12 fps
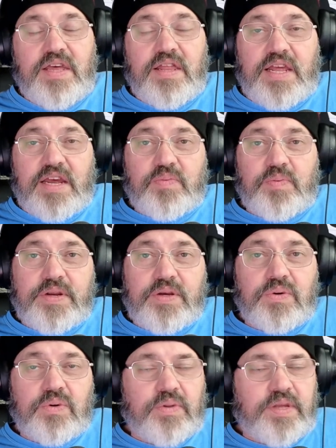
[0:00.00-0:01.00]
That's pretty
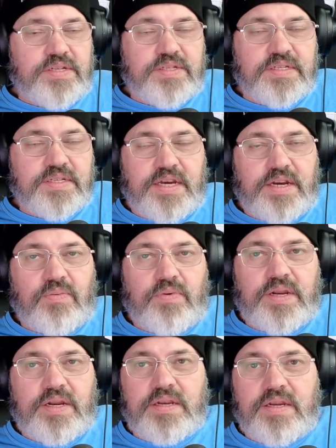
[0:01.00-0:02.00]
cool. That's just like
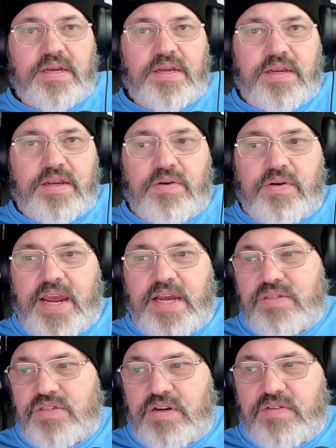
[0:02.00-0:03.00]
running, an ad
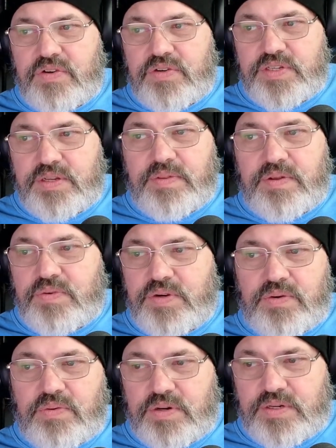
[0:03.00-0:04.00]
server or something when
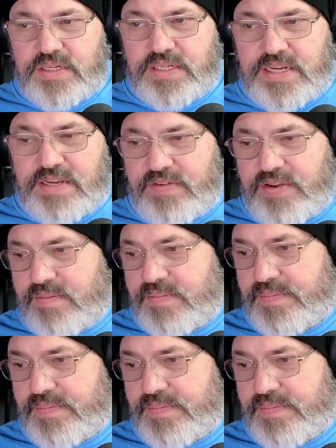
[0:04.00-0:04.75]
you worked in TV.